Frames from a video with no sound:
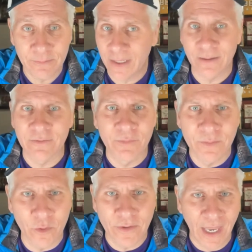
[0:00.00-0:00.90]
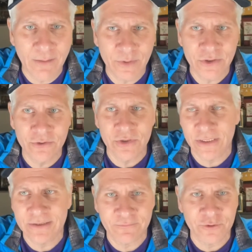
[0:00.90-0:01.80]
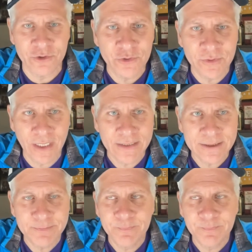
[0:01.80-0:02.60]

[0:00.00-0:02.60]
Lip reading: Maybe even be more than that, but usually it's the first 2 days.